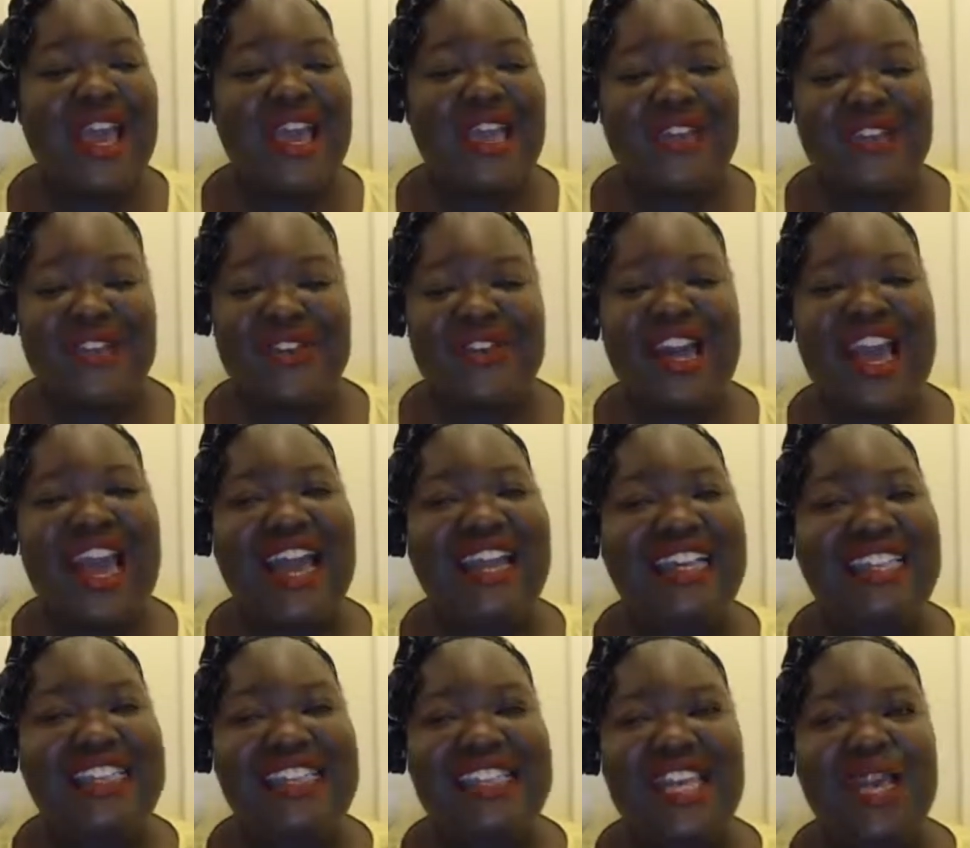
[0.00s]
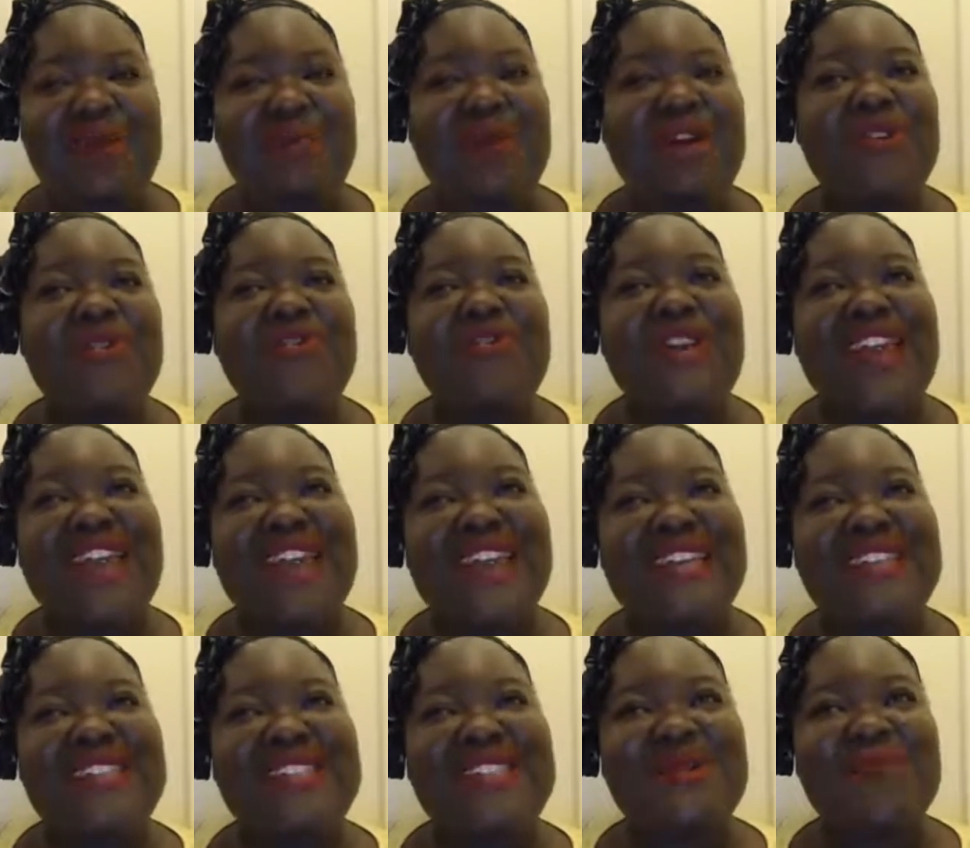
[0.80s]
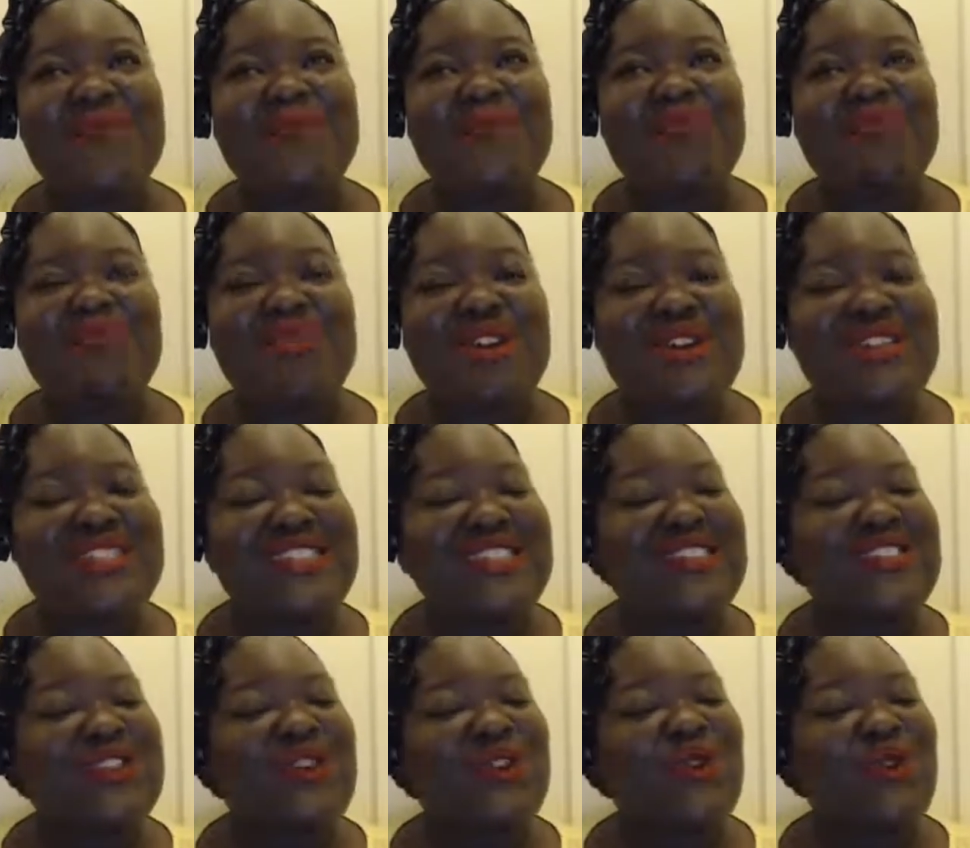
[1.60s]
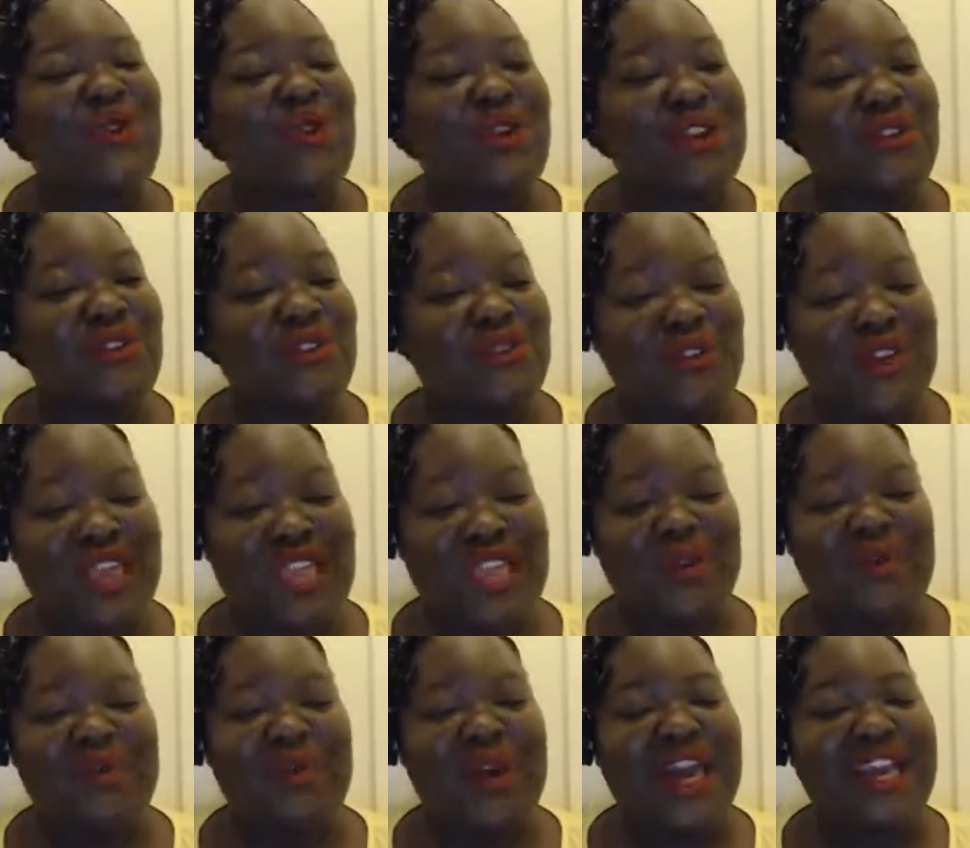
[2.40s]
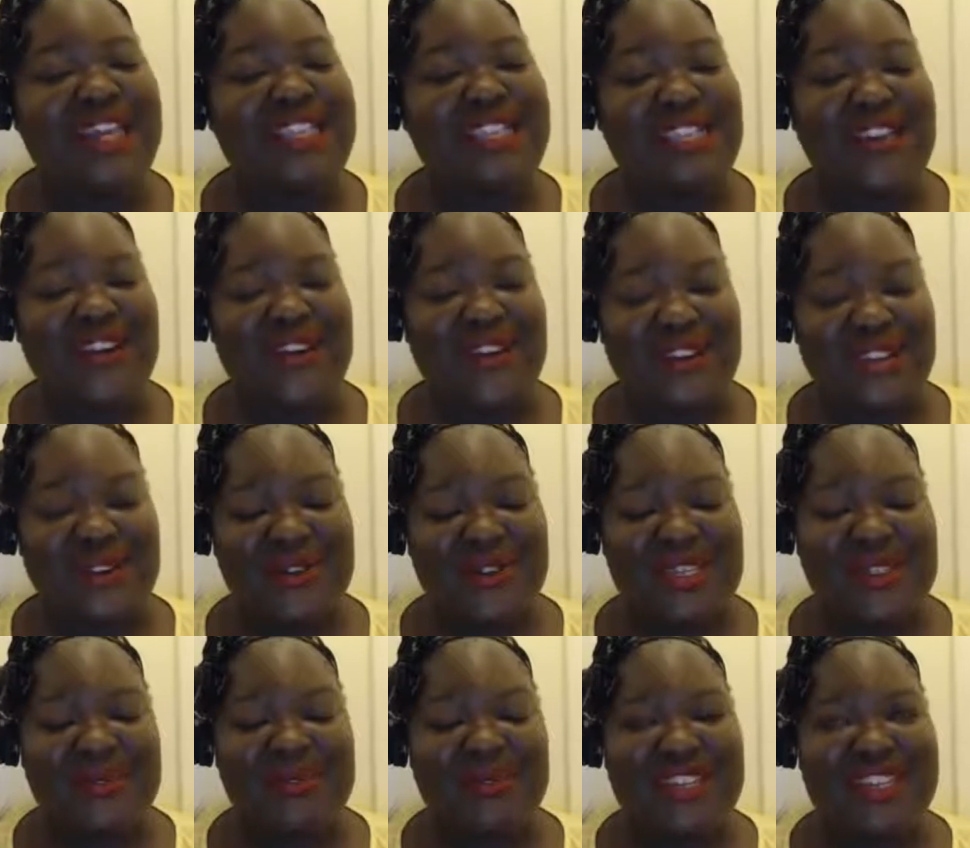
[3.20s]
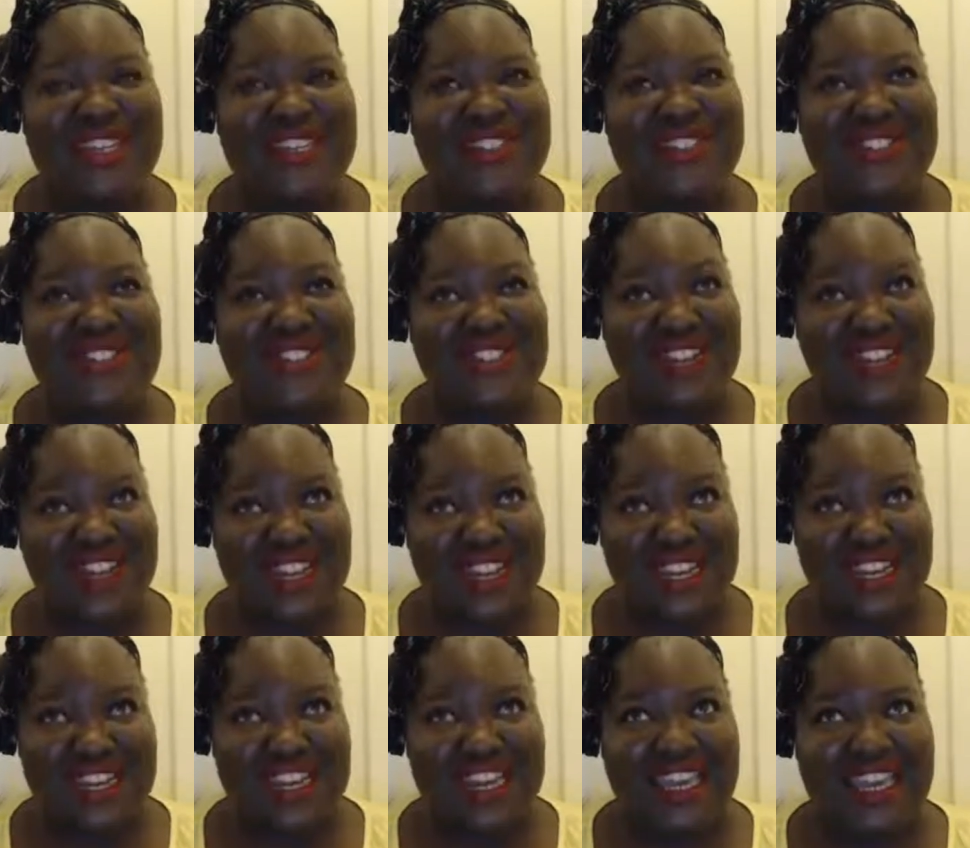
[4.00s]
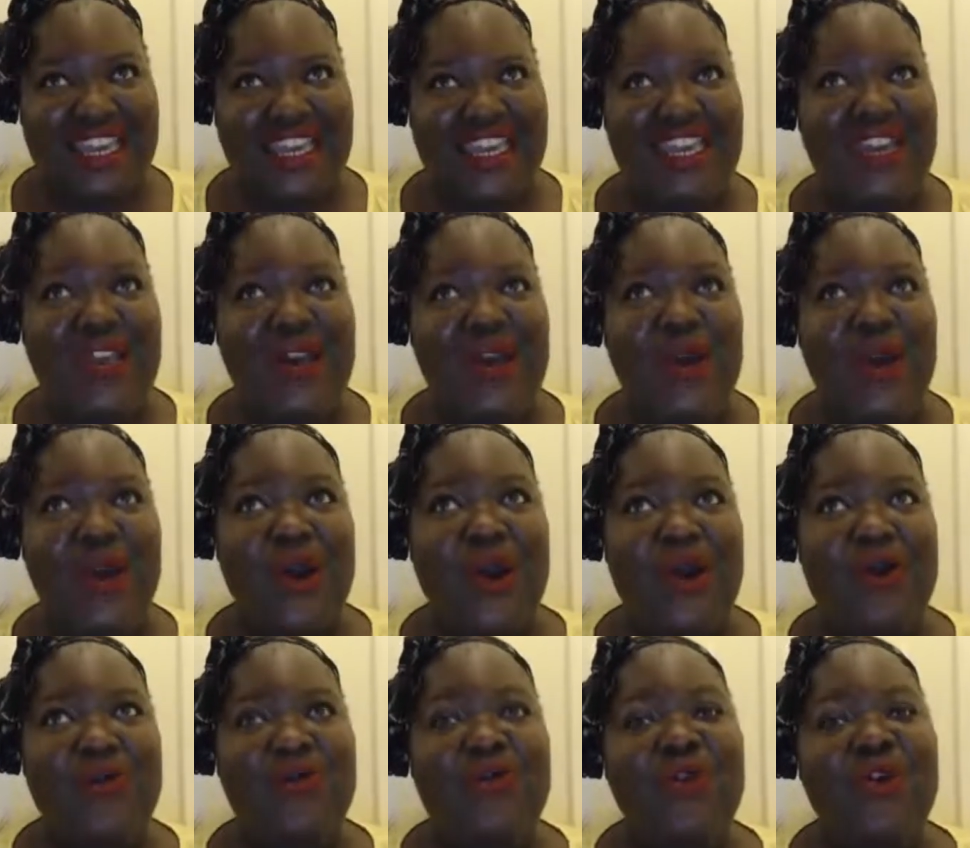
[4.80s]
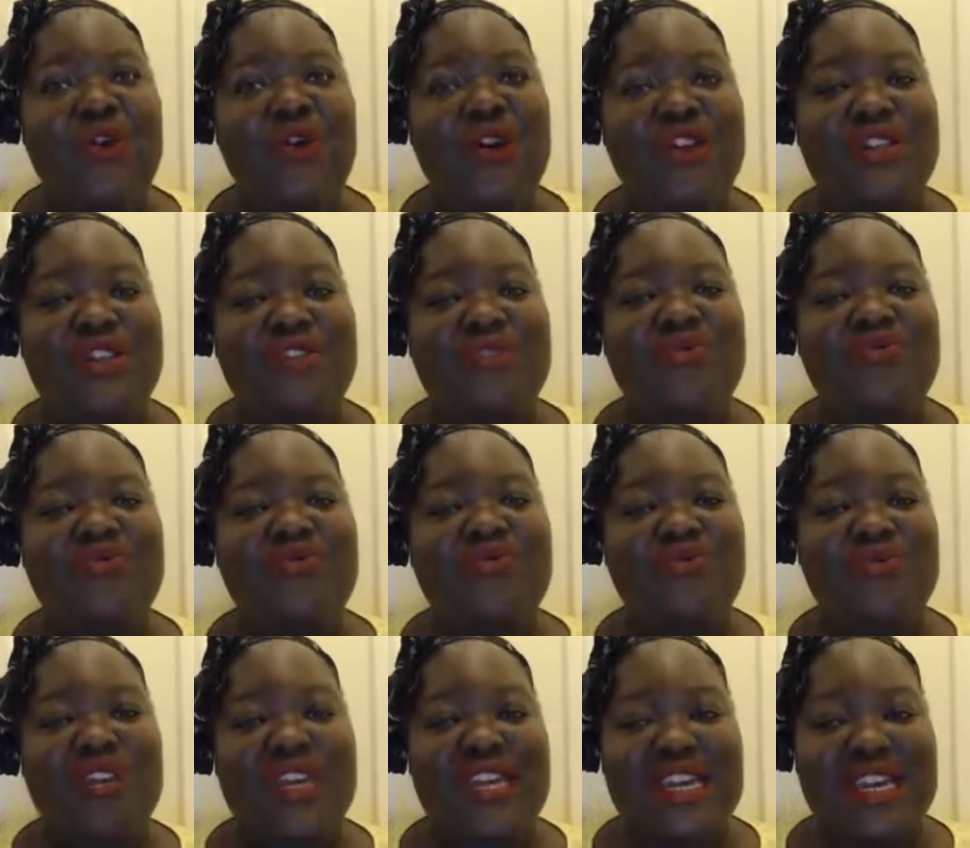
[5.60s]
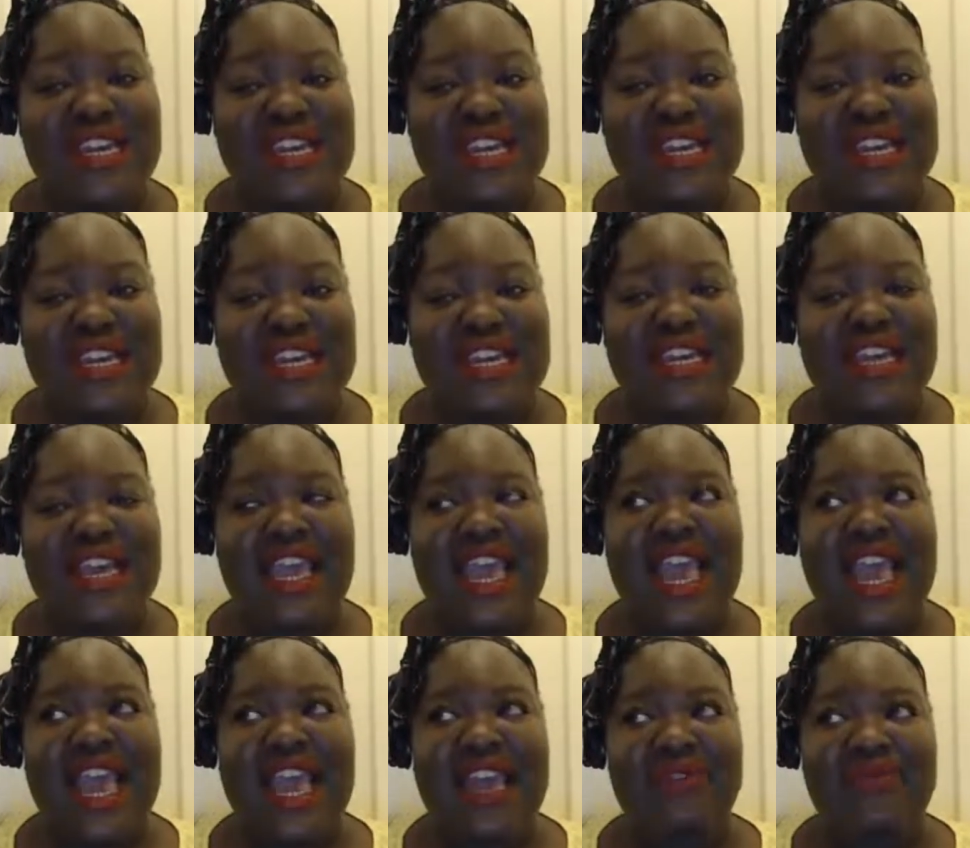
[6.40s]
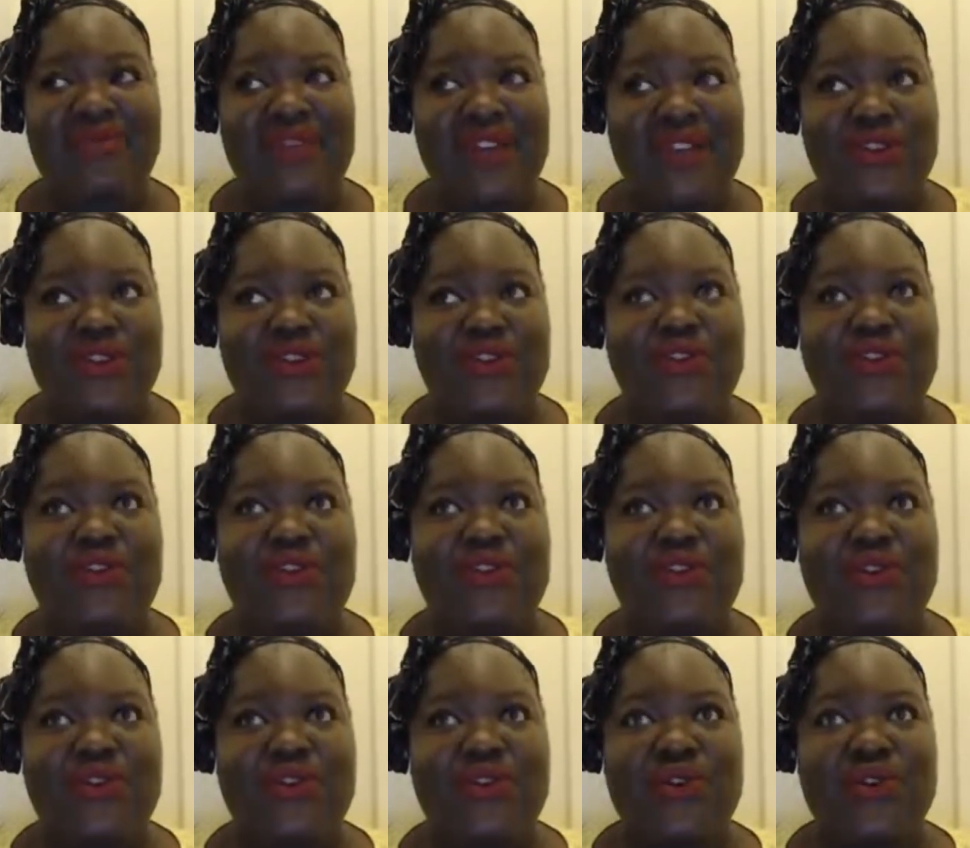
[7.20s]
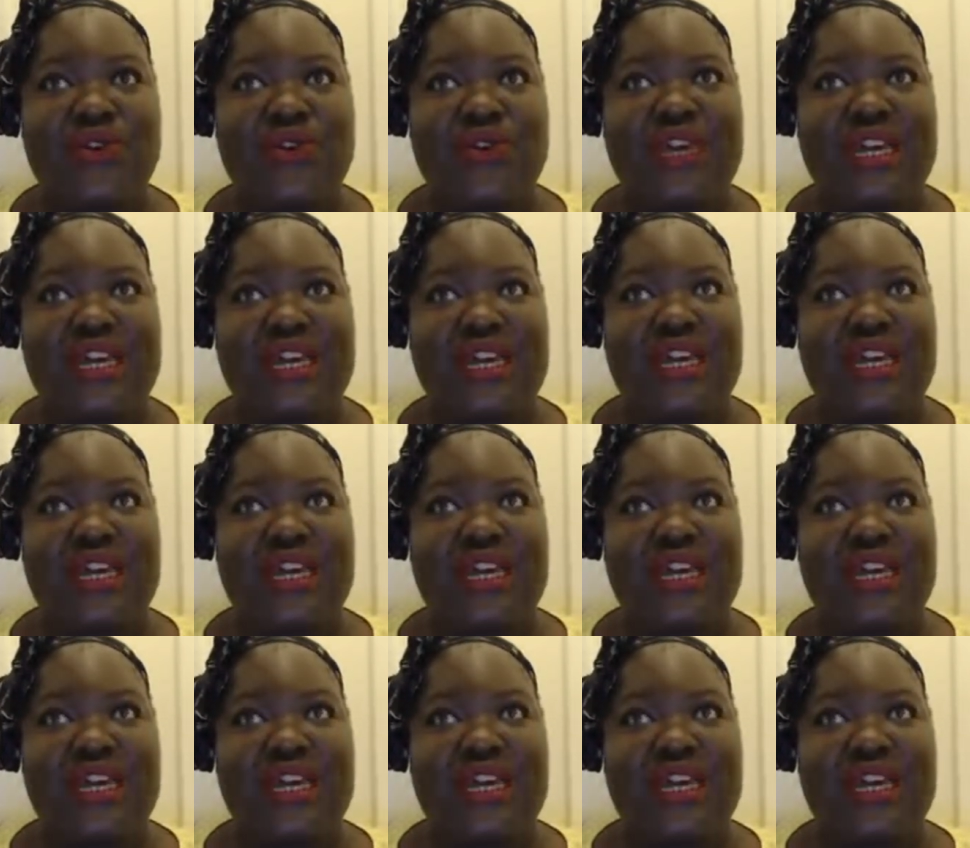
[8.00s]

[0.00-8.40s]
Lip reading: you kind of see my face because it's a good thing, but I tell you, it's been a journey of God really having to